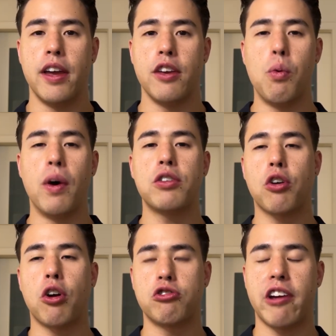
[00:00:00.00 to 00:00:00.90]
you want to
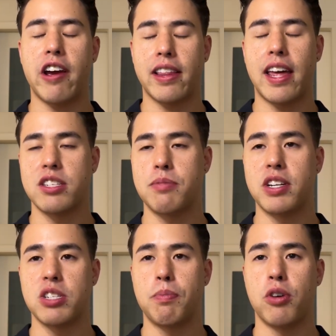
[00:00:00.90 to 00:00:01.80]
contract that as
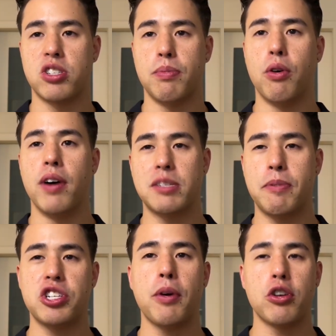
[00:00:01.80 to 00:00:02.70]
much as possible,
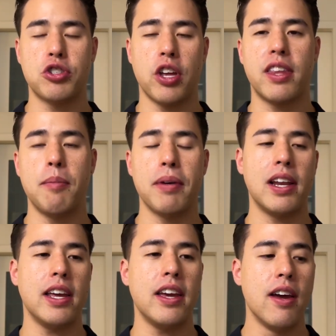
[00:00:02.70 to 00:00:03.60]
especially because you're
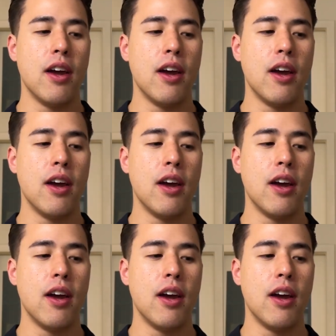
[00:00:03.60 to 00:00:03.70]
typically